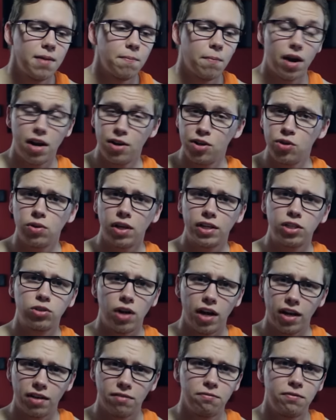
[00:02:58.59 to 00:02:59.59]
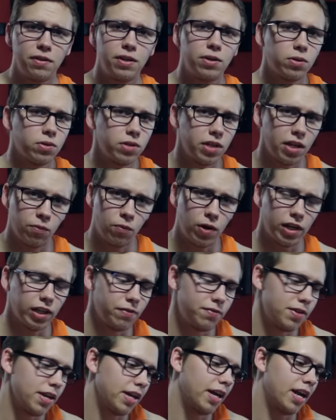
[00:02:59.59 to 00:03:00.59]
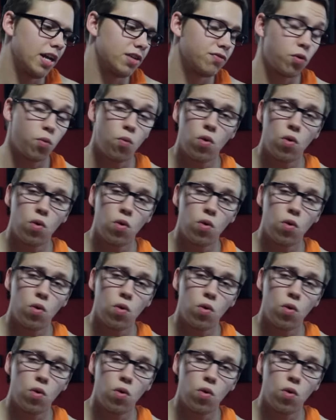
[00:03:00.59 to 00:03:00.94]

But I do like track and field and weightlifting. And as for